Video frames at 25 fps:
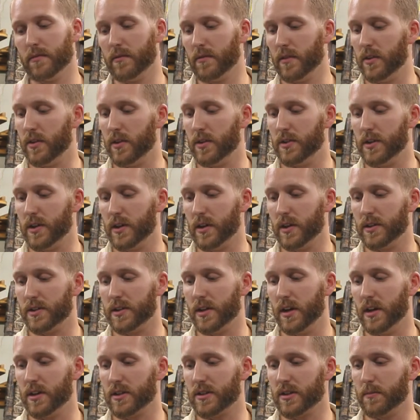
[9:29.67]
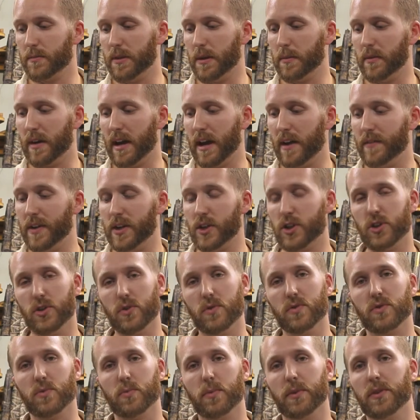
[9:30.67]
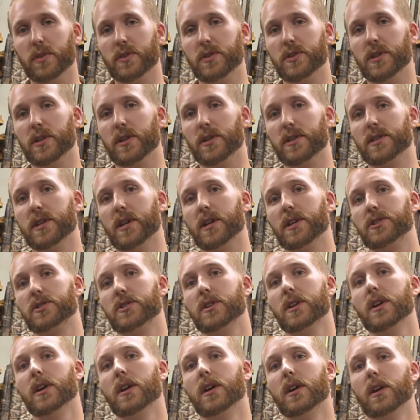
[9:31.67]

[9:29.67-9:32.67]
Dura-Touch. Some people have issues with the Dura-Touch.